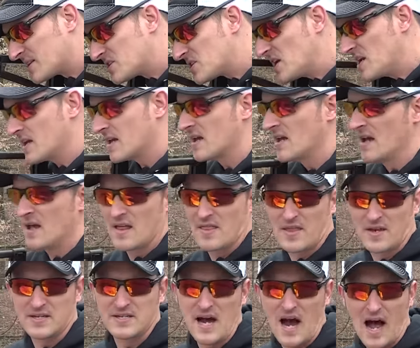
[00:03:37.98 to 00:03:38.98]
cheek,
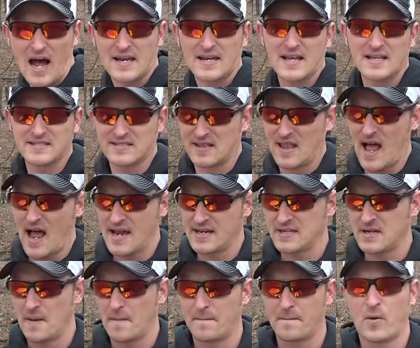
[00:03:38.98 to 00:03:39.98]
the dot is
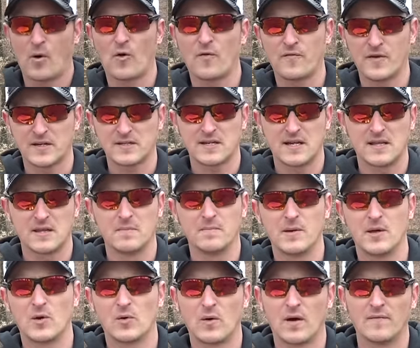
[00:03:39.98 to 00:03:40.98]
lined up perfect in the
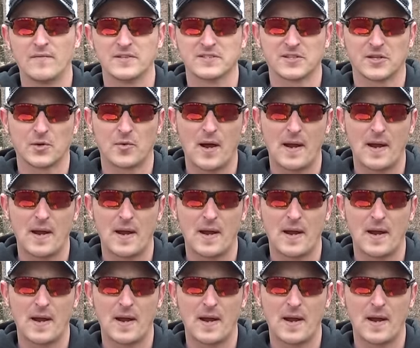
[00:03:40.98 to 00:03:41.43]
middle of this little